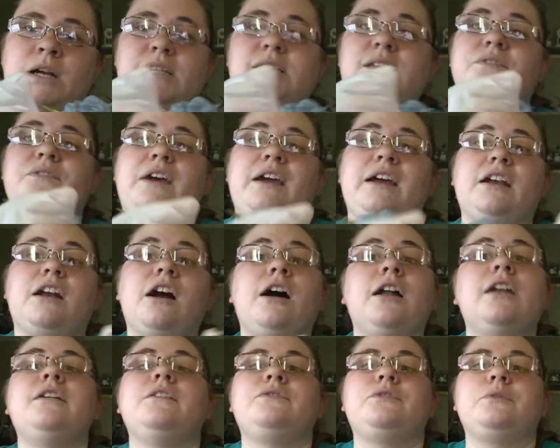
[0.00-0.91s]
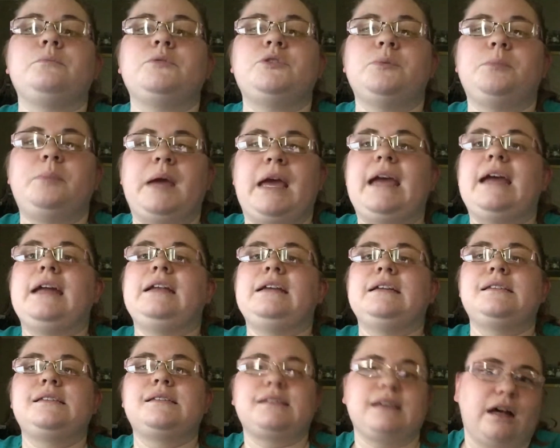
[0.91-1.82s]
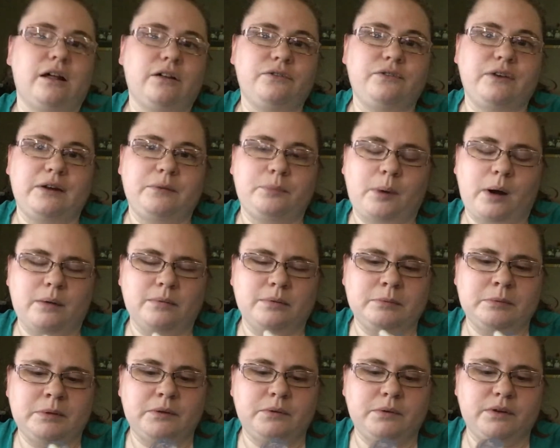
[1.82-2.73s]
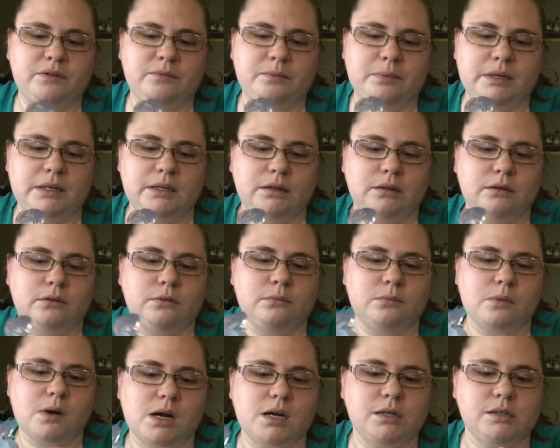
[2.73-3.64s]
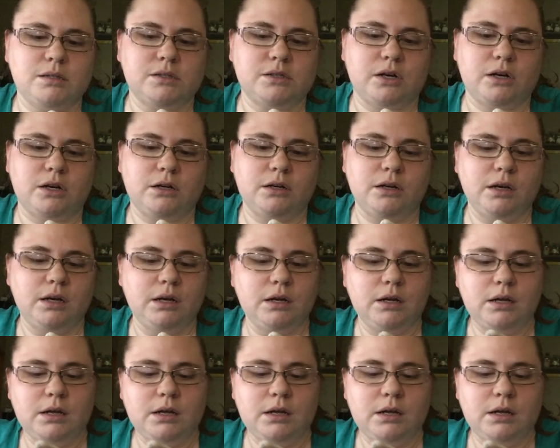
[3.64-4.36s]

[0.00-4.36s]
if I had gotten it from Japan itself, I probably would have been a little concerned.